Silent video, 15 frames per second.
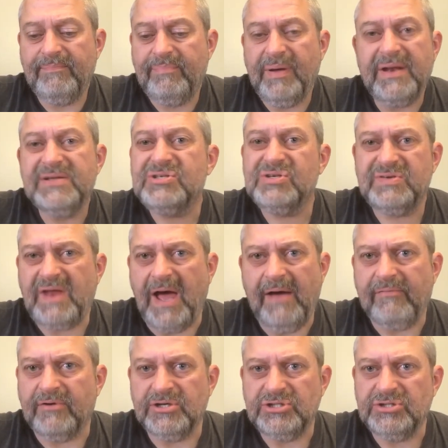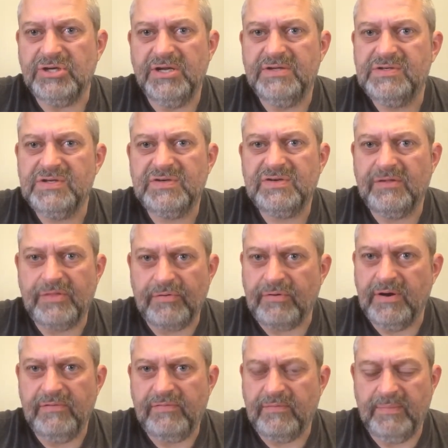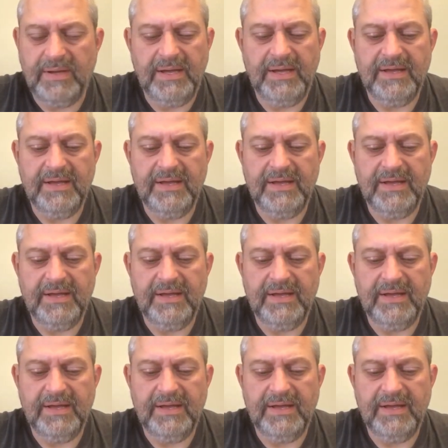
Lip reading: But it's just average. It's just a 3 for me.